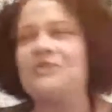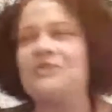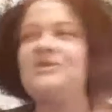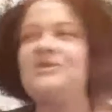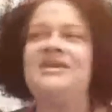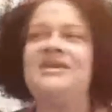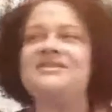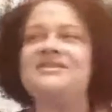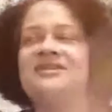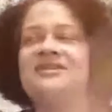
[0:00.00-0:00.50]

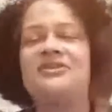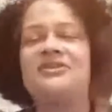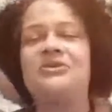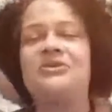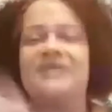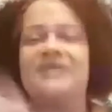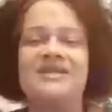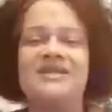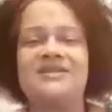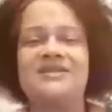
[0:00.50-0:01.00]
this and a little of
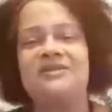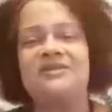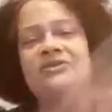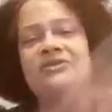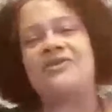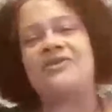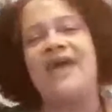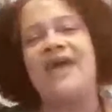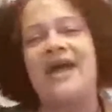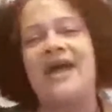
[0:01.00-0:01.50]
this and a little
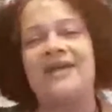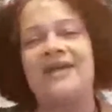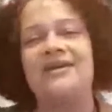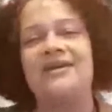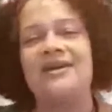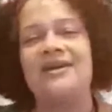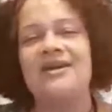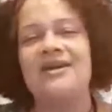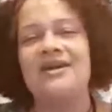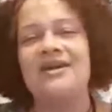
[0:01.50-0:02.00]
of that.
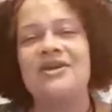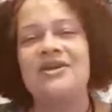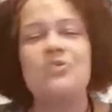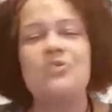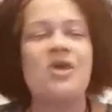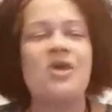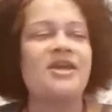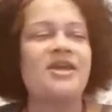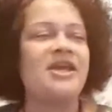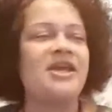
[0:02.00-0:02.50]
You
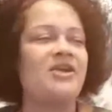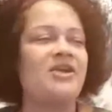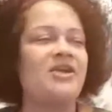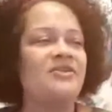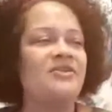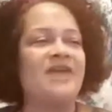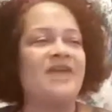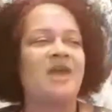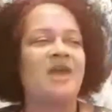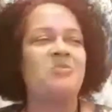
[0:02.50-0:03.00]
work here and
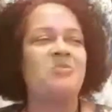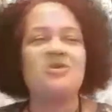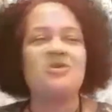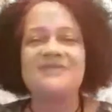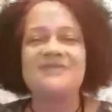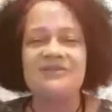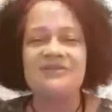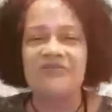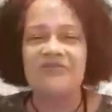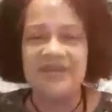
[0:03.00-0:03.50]
there,
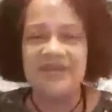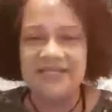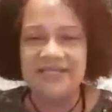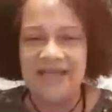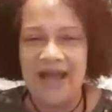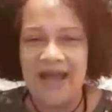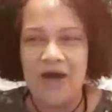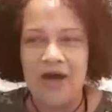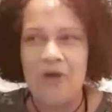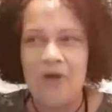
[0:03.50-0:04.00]
mostly
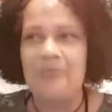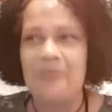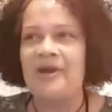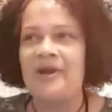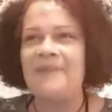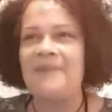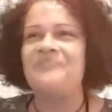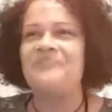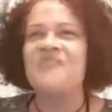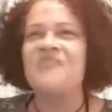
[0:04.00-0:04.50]
retail,
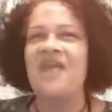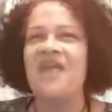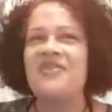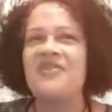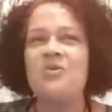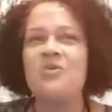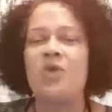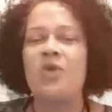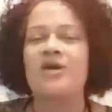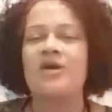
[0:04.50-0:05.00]
but
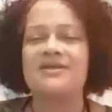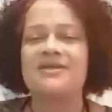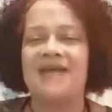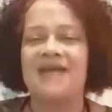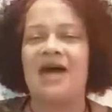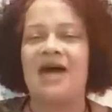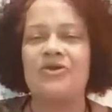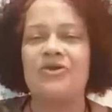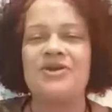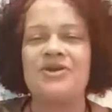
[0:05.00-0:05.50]
nothing works
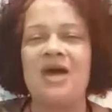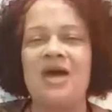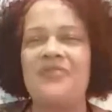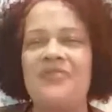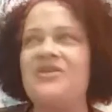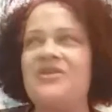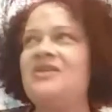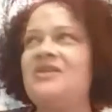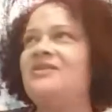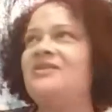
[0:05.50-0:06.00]
out.
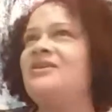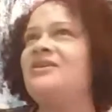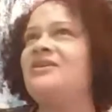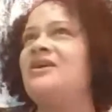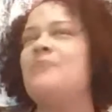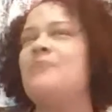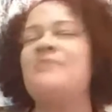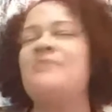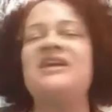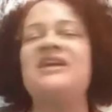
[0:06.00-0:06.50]
Nothing
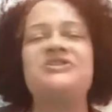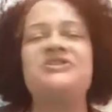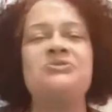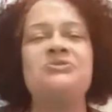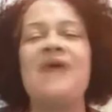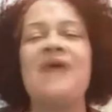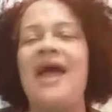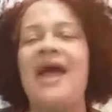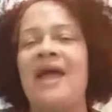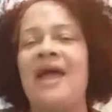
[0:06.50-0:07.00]
makes you
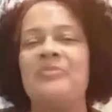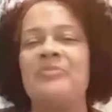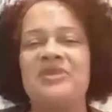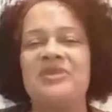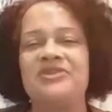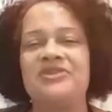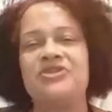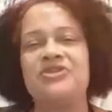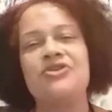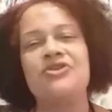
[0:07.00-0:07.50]
happy
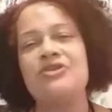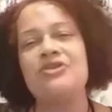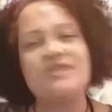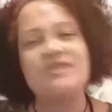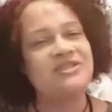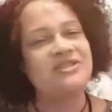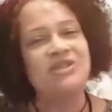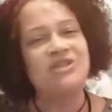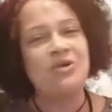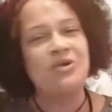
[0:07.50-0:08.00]
to do. You're
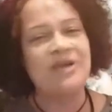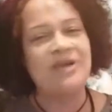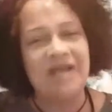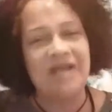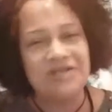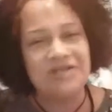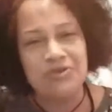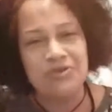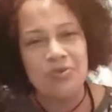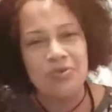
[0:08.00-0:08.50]
just doing it
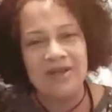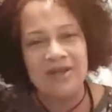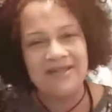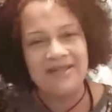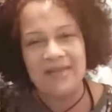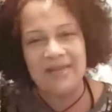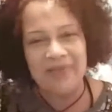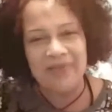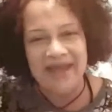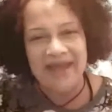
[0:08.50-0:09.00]
because you want
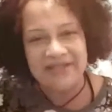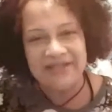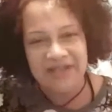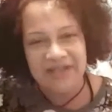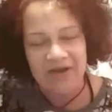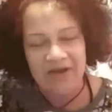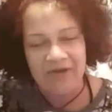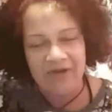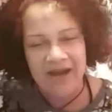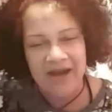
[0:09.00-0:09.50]
that
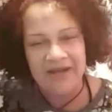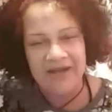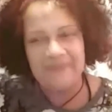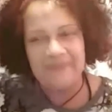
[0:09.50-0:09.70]
paycheck, right?